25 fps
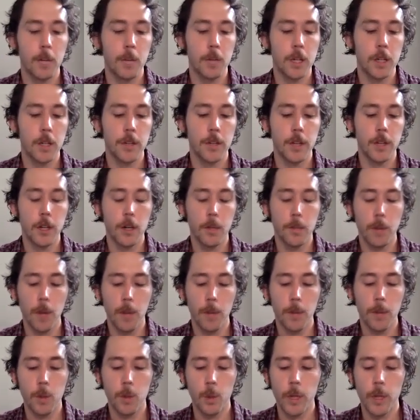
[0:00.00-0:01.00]
But there are
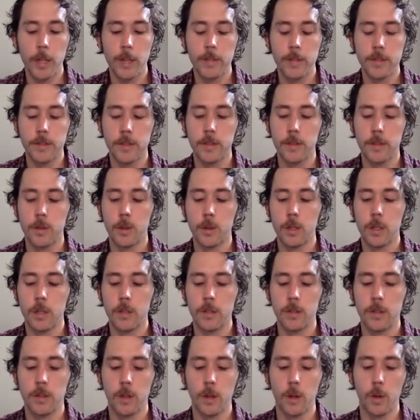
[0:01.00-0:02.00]
probably ways to do it.
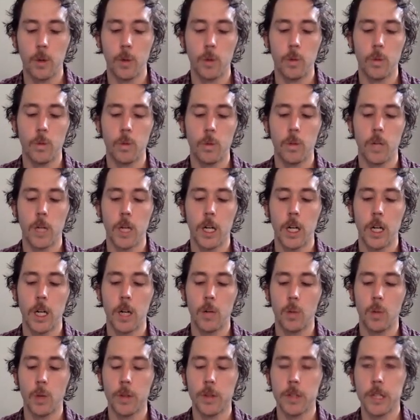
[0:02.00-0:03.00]
So
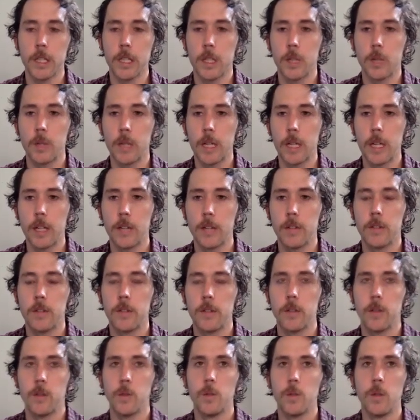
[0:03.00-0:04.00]
one thing you can
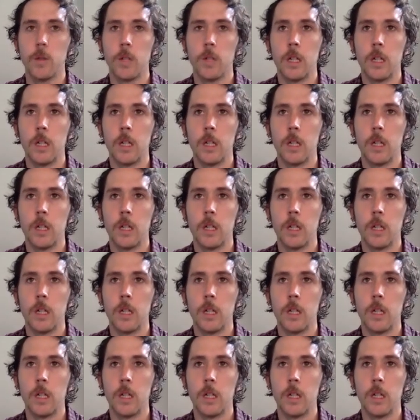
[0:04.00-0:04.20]
do